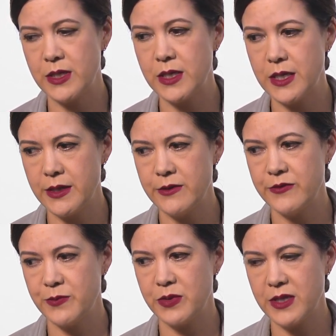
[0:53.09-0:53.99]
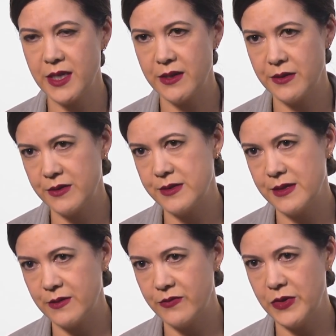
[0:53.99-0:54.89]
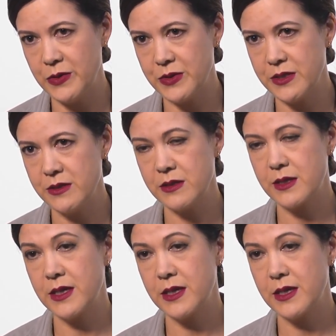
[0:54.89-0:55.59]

give players and viewers